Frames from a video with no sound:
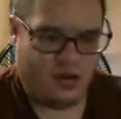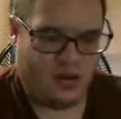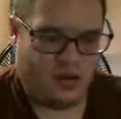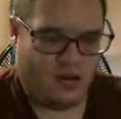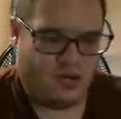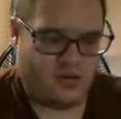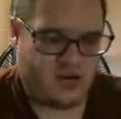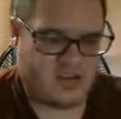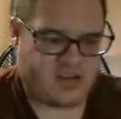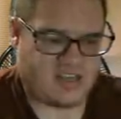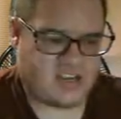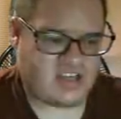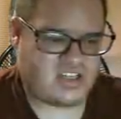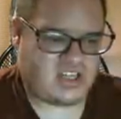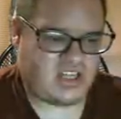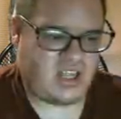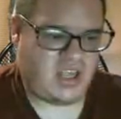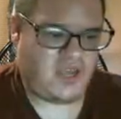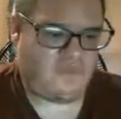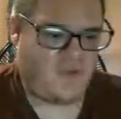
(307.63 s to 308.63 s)
Oh, there's
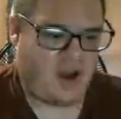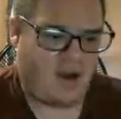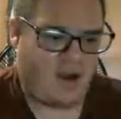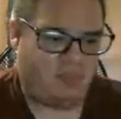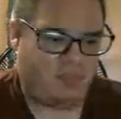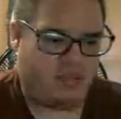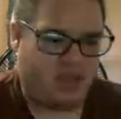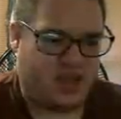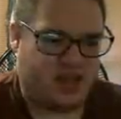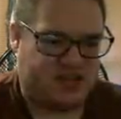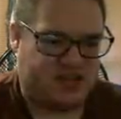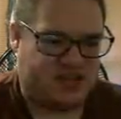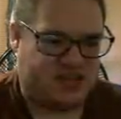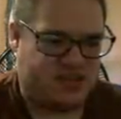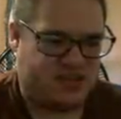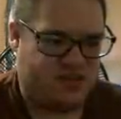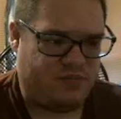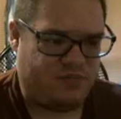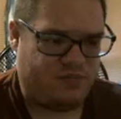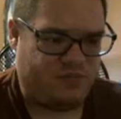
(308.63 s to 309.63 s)
actually a fireplace.
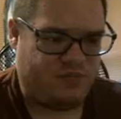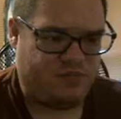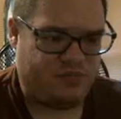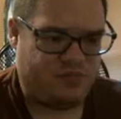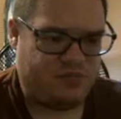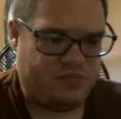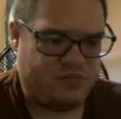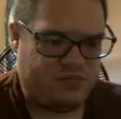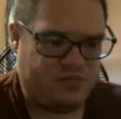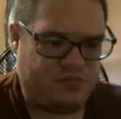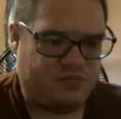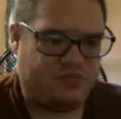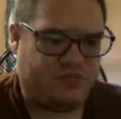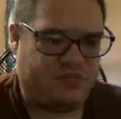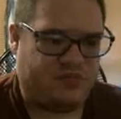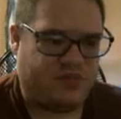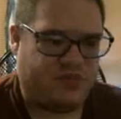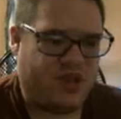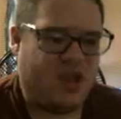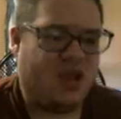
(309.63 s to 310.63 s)

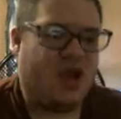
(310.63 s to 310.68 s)
Hmm.